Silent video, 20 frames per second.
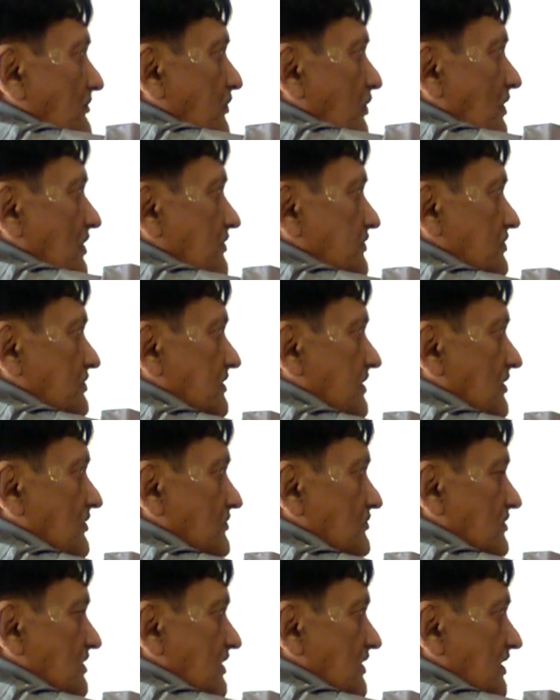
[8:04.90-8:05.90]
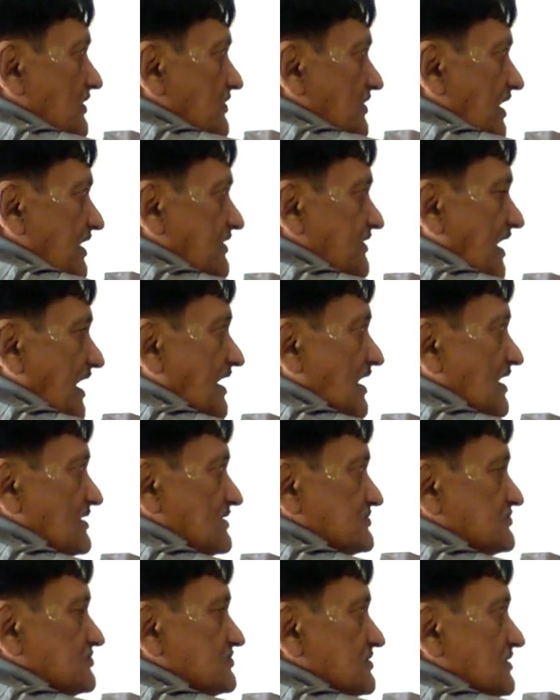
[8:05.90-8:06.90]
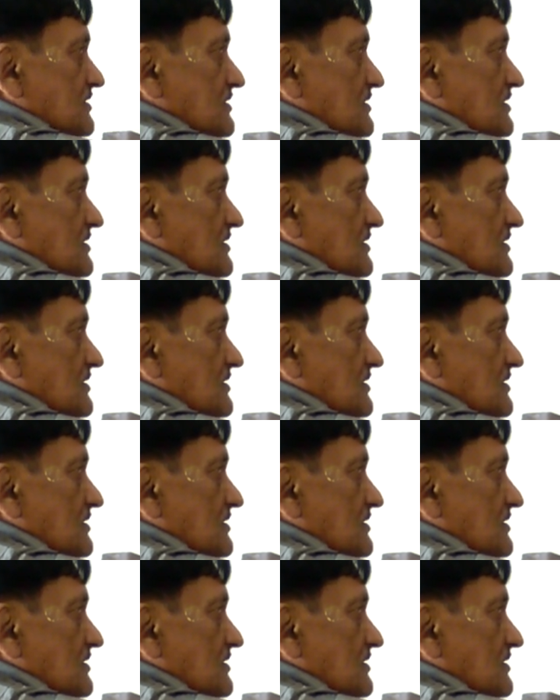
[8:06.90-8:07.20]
upward to downward at right angles.